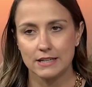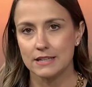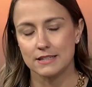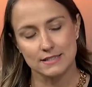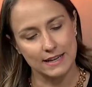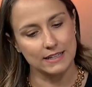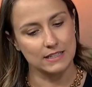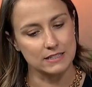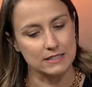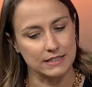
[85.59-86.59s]
The second
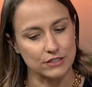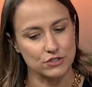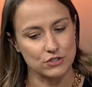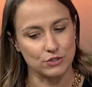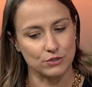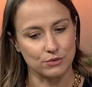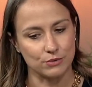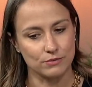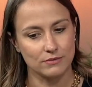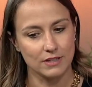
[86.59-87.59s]
is linked
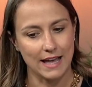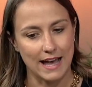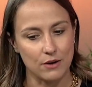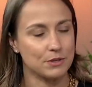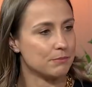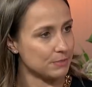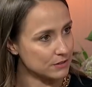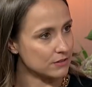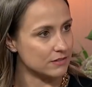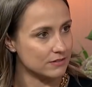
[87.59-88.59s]
to how we
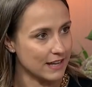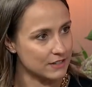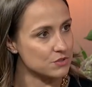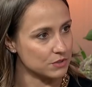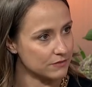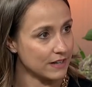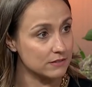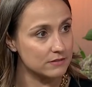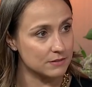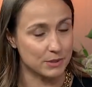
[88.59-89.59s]
build the actual
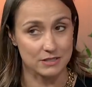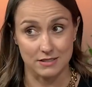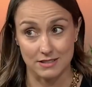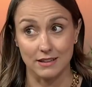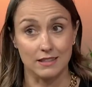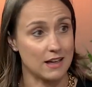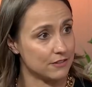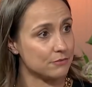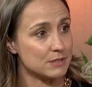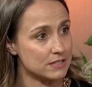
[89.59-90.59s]
event because it's a lot
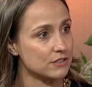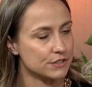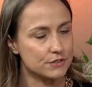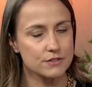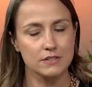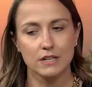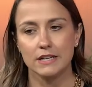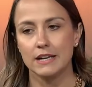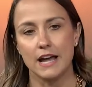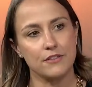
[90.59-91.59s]
of materials.
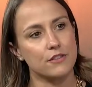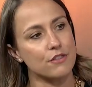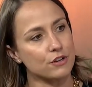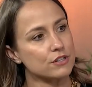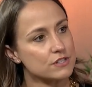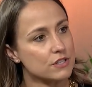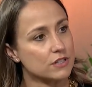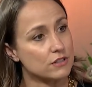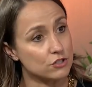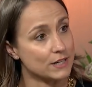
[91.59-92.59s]
And then the third is
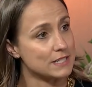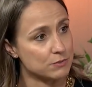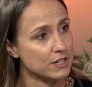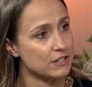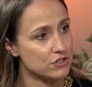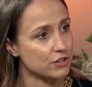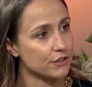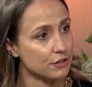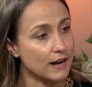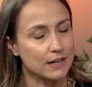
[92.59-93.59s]
the, the transportation on
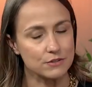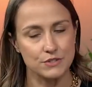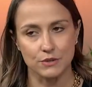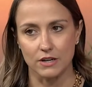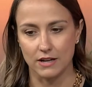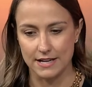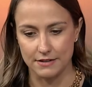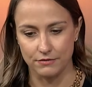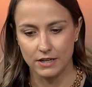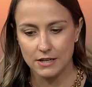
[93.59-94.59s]
the ground. So I'll kind
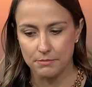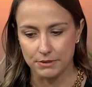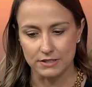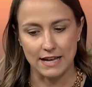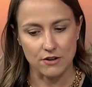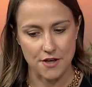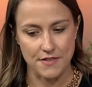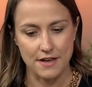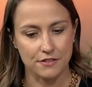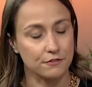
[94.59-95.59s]
of build out on
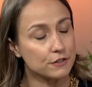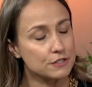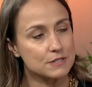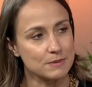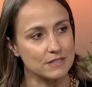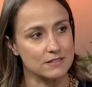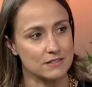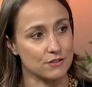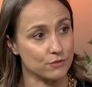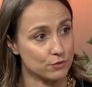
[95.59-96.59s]
that. The first piece
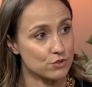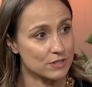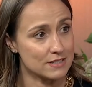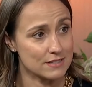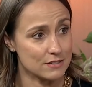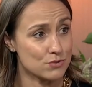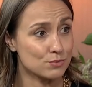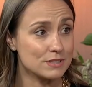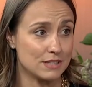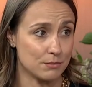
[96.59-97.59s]
is the food choices, and it's
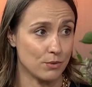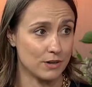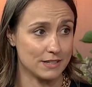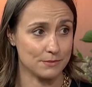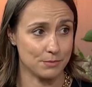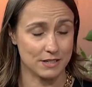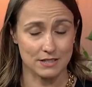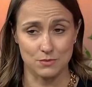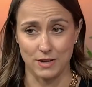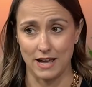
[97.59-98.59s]
really important
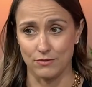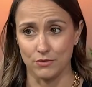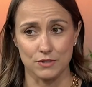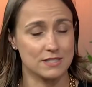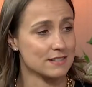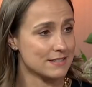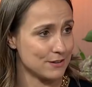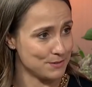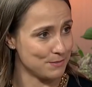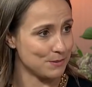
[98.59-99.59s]
because we have over
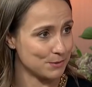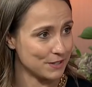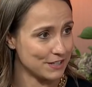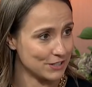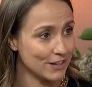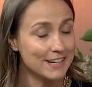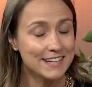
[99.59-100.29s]
6,000 people here.